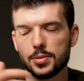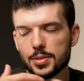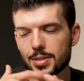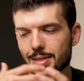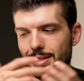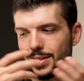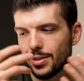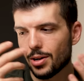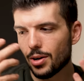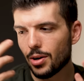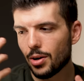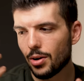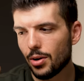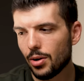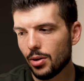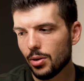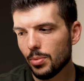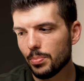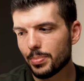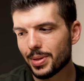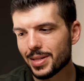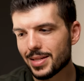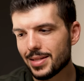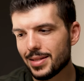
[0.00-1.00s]
You see, all
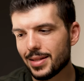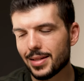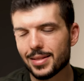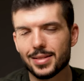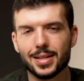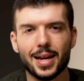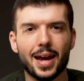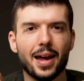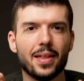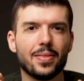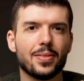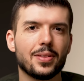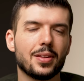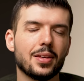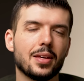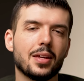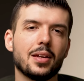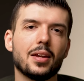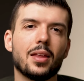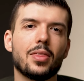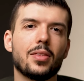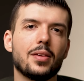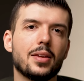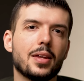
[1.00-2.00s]
business at the
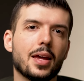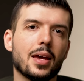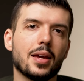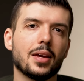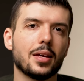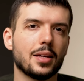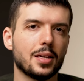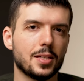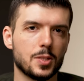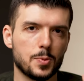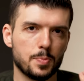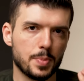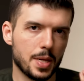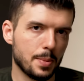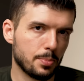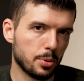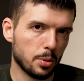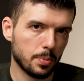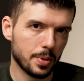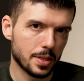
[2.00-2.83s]
end of the day is people